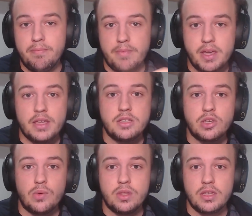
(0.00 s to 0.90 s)
make it
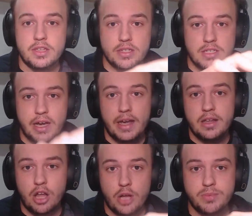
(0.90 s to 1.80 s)
so the
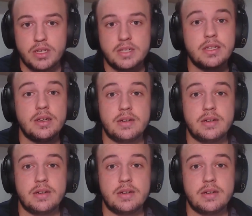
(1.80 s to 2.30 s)
child objects